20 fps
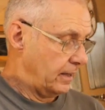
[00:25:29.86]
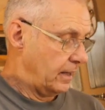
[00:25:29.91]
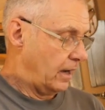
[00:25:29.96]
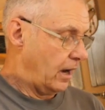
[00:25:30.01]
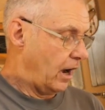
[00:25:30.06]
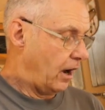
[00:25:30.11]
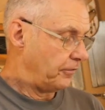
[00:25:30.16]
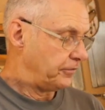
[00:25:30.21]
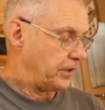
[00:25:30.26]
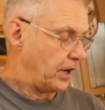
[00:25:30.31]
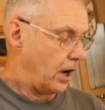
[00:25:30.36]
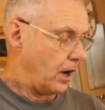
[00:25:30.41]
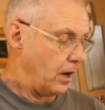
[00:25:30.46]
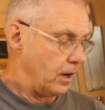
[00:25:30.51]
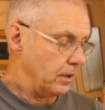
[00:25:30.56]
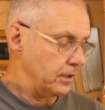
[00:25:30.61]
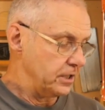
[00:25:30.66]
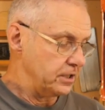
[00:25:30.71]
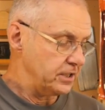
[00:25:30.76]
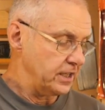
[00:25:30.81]
after
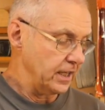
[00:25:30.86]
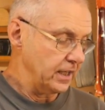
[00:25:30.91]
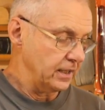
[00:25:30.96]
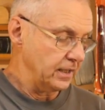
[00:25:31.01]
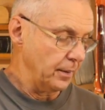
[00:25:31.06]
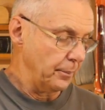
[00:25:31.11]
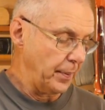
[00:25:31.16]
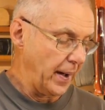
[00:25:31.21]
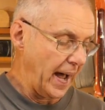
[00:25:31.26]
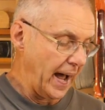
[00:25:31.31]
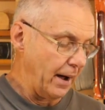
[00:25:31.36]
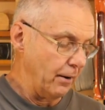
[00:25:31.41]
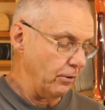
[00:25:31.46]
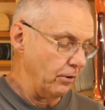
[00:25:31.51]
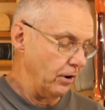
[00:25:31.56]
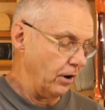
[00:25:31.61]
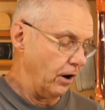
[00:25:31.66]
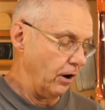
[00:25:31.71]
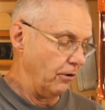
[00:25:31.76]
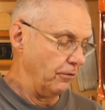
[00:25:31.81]
harnessing the
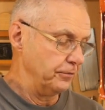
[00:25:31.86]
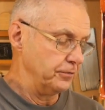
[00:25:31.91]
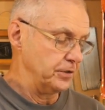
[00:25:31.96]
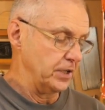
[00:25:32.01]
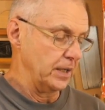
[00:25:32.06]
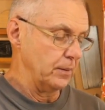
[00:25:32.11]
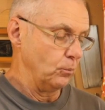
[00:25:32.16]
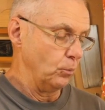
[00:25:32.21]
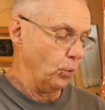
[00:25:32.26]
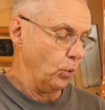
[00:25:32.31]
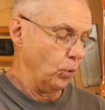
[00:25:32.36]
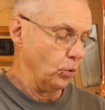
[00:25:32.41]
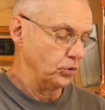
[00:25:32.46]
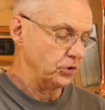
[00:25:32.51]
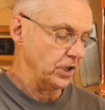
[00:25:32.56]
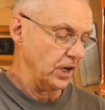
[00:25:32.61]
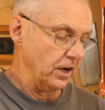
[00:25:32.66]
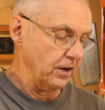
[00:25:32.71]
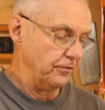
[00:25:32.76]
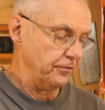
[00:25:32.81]
power of deep
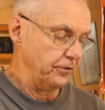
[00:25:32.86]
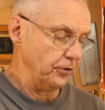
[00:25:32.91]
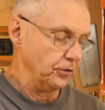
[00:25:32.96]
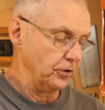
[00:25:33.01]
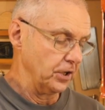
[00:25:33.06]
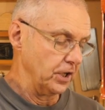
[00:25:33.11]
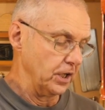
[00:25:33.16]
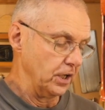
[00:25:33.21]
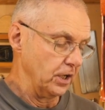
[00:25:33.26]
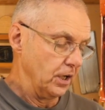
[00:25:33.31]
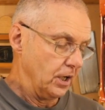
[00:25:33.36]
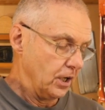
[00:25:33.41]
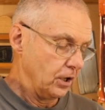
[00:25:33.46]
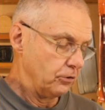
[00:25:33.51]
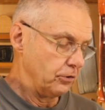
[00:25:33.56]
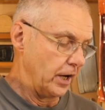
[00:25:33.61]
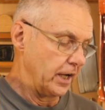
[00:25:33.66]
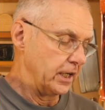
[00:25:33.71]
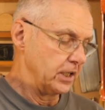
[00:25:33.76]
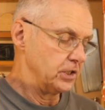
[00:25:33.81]
water for the
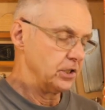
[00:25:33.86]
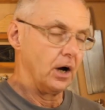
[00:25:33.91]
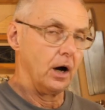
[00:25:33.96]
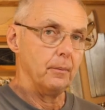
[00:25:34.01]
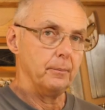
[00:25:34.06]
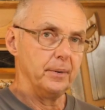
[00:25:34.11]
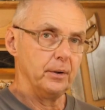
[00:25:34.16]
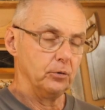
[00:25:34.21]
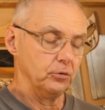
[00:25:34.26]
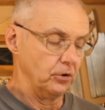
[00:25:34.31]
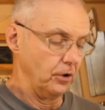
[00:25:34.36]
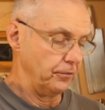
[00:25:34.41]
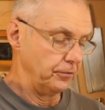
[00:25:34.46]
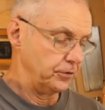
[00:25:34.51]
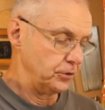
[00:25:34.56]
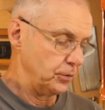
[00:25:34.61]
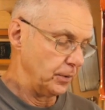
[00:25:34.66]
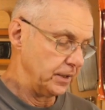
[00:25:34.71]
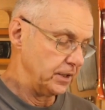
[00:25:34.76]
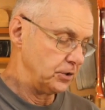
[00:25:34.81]
Great Guitar Build-Off
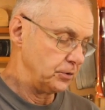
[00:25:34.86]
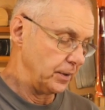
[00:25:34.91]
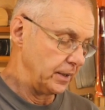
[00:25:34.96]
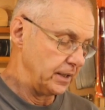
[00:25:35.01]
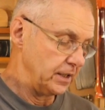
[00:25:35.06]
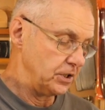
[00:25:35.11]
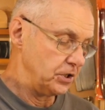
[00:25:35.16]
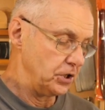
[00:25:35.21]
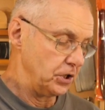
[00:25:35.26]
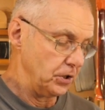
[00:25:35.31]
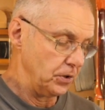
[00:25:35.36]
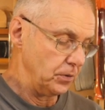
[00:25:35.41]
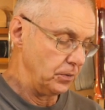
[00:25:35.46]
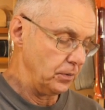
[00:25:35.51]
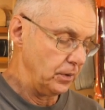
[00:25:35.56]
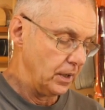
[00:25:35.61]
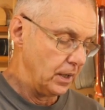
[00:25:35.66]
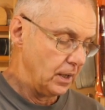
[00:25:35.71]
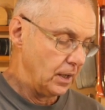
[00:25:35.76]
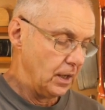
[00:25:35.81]

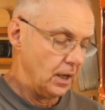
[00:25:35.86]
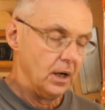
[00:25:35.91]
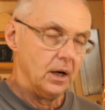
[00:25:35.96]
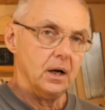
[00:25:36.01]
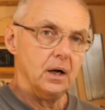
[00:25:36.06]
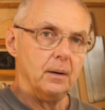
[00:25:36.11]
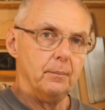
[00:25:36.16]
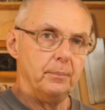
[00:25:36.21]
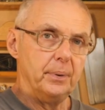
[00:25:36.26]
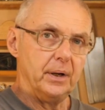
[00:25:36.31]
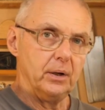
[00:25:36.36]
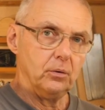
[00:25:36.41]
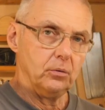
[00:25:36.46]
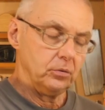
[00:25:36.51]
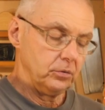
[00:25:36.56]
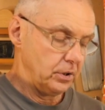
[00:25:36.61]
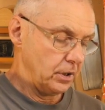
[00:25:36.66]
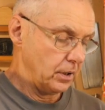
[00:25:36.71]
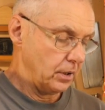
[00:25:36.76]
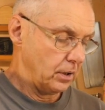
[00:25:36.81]
2022
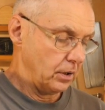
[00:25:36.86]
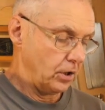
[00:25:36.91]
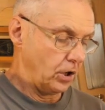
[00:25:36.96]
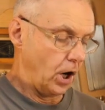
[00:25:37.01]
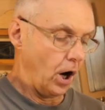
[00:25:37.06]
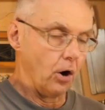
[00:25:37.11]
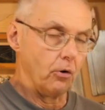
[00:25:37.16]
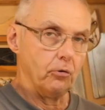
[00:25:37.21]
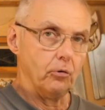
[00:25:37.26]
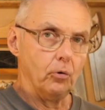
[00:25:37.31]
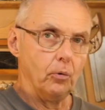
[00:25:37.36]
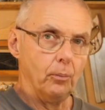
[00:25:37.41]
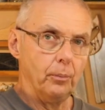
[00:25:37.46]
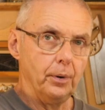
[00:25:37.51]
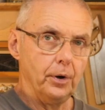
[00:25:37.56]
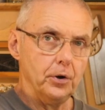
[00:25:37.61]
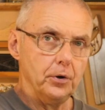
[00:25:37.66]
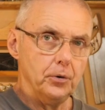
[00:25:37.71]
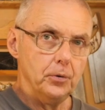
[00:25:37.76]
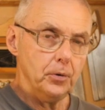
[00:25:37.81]
build, Coral
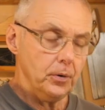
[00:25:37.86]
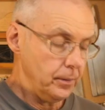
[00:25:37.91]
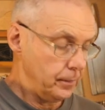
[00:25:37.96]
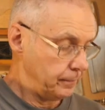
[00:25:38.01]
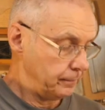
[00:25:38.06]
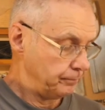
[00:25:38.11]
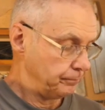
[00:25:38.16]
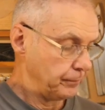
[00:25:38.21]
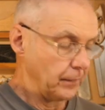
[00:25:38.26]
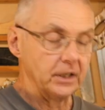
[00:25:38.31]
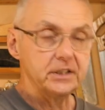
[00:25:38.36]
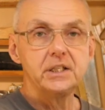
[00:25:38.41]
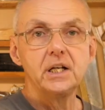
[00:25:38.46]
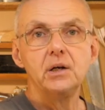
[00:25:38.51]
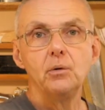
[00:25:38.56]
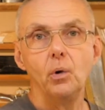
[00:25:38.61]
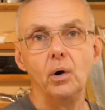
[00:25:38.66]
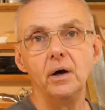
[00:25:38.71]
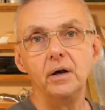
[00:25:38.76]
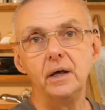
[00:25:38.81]
Blue. I tell you
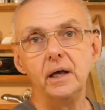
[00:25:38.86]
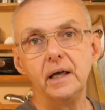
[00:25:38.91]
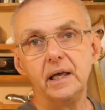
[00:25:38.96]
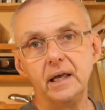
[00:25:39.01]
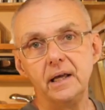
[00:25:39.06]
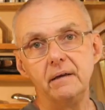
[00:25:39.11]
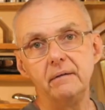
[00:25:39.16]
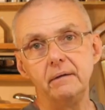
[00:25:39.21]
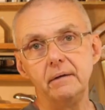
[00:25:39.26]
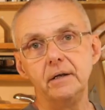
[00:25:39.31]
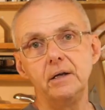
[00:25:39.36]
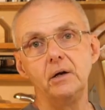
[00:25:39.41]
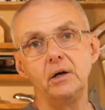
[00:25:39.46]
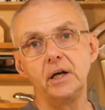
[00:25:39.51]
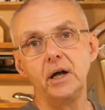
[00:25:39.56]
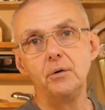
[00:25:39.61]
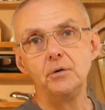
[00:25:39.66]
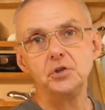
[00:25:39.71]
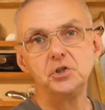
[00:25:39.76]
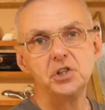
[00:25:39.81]
what,
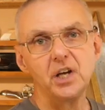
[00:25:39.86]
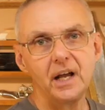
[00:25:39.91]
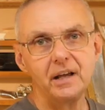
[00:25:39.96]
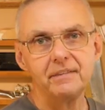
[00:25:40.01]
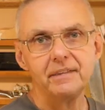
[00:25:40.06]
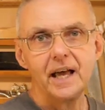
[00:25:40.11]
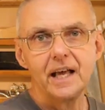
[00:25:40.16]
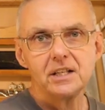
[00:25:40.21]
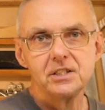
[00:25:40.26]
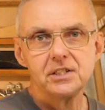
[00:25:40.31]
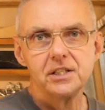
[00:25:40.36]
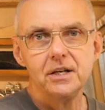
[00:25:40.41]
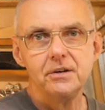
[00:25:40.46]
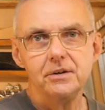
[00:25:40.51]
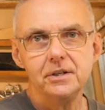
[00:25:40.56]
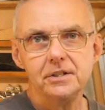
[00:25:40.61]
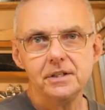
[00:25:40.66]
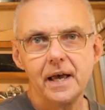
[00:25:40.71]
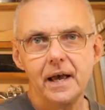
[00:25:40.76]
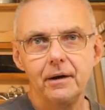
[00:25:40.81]
go and check that
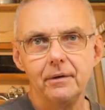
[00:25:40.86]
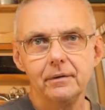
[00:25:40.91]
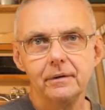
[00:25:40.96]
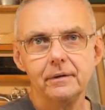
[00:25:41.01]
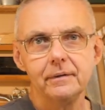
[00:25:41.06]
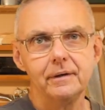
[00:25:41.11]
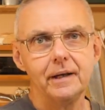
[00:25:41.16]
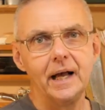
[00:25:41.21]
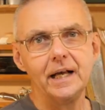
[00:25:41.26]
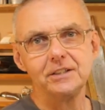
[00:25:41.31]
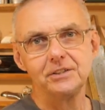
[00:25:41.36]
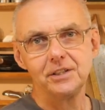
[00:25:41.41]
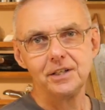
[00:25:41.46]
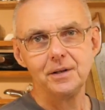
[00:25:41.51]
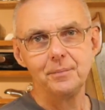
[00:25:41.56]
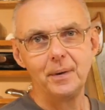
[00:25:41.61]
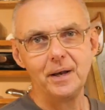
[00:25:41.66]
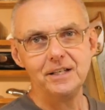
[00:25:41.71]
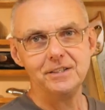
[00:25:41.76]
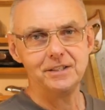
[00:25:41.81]
series out. That's an
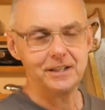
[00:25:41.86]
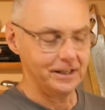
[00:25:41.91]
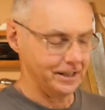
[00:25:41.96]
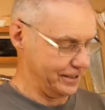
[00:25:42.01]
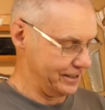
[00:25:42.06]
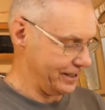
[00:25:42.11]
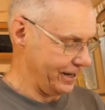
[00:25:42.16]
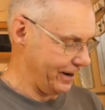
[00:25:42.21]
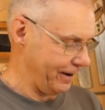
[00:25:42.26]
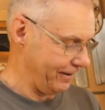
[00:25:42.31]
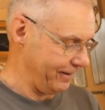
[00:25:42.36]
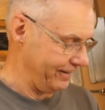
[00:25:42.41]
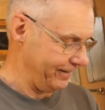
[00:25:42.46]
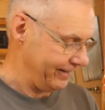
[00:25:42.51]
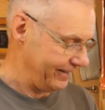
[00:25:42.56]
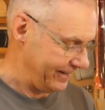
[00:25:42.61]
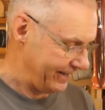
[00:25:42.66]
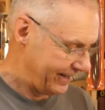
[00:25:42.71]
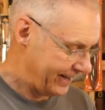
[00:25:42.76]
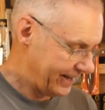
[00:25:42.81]
amazing guitar.
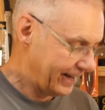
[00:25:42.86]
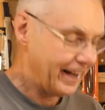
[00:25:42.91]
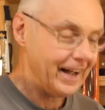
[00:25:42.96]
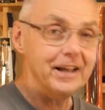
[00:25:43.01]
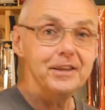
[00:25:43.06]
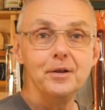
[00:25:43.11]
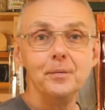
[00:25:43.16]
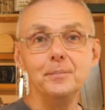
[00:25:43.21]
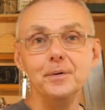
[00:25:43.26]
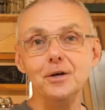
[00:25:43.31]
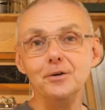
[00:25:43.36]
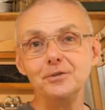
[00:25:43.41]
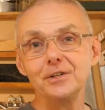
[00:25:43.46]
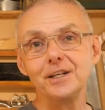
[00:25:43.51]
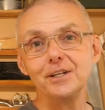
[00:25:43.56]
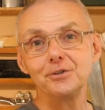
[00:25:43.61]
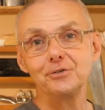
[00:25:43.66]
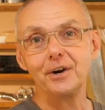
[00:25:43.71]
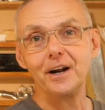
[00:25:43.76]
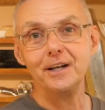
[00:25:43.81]
And the music
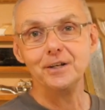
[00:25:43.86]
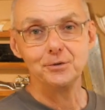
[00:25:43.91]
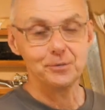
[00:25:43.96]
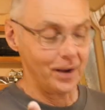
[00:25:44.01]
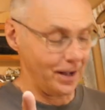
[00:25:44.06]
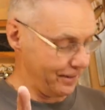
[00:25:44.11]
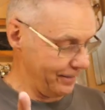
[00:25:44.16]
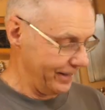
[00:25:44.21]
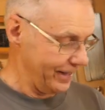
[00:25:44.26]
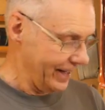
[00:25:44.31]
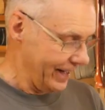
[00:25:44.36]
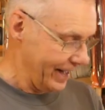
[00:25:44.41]
is great as well.